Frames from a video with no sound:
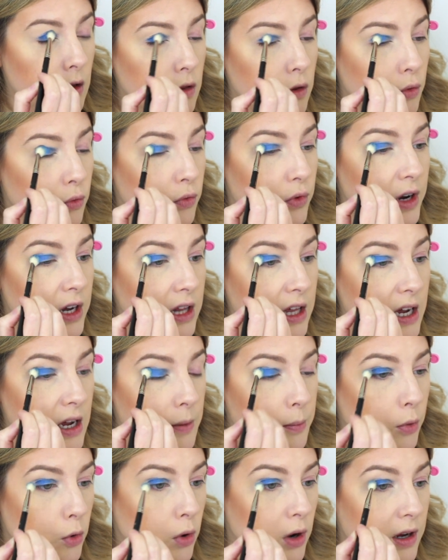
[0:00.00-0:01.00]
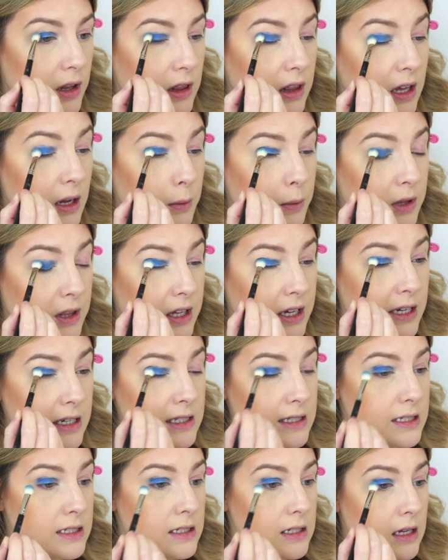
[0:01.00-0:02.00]
The really important thing with
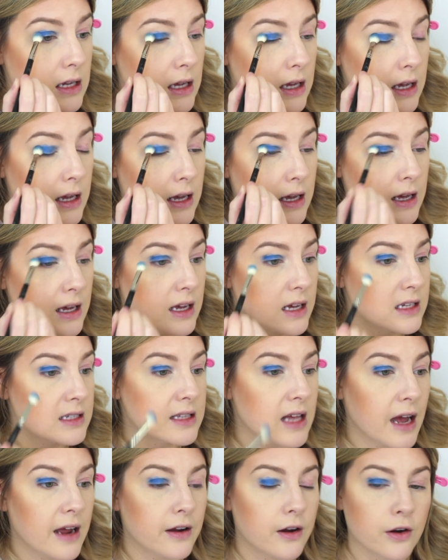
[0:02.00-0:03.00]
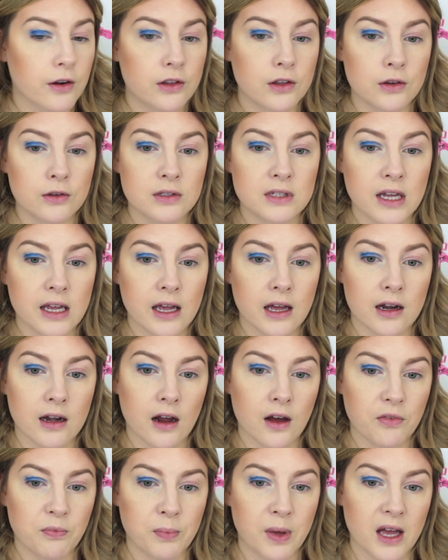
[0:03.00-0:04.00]
this is that you're using
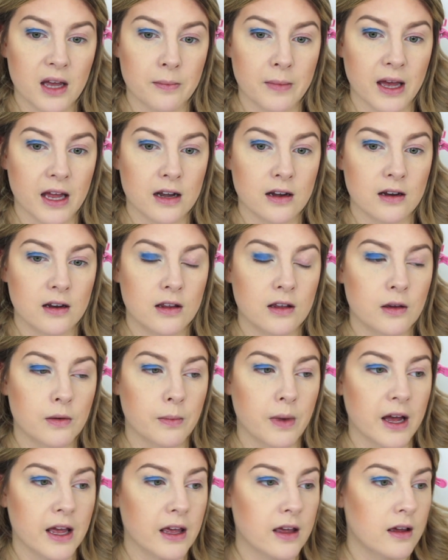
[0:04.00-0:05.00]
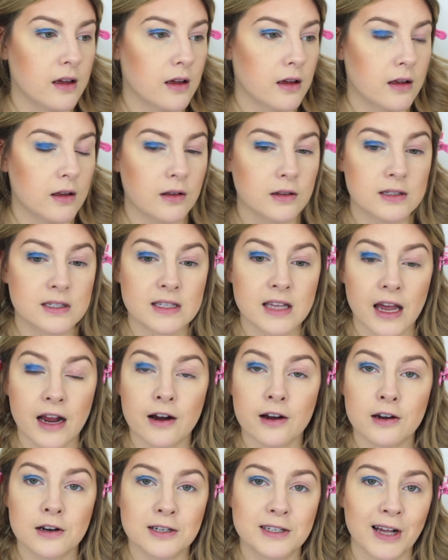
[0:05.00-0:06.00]
enough pigment. You might
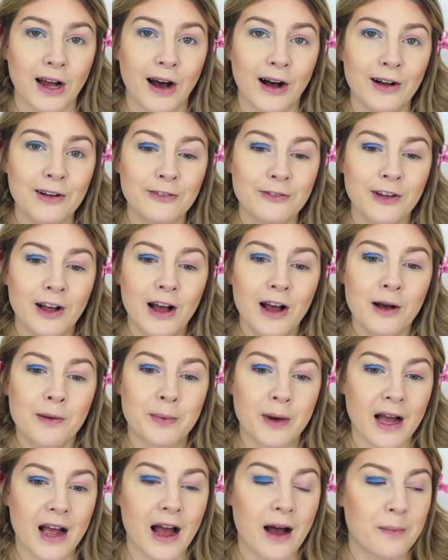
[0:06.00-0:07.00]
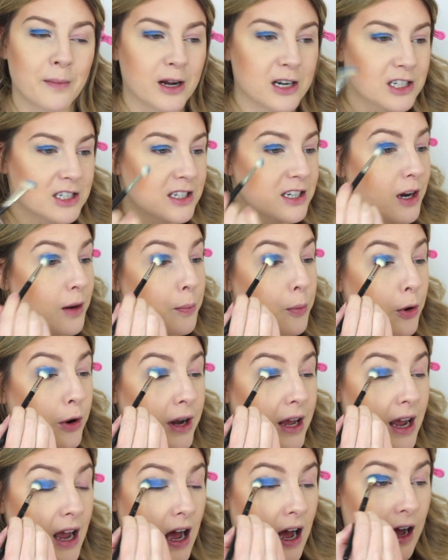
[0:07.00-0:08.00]
scare yourself by how much you're
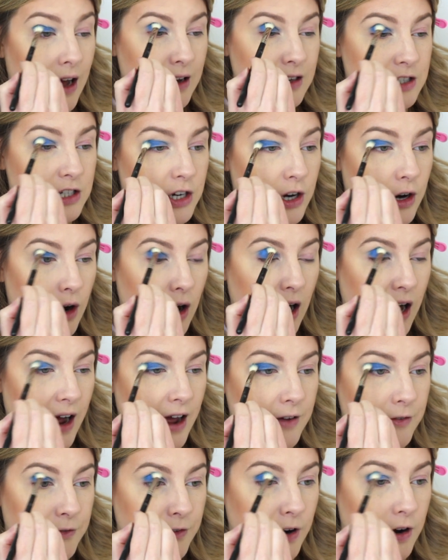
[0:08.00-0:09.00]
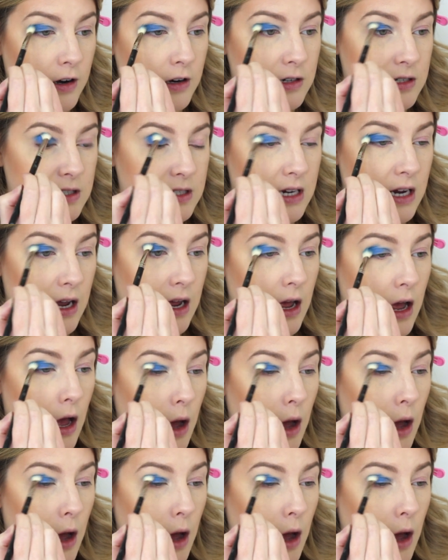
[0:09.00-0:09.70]
putting onto your eye first,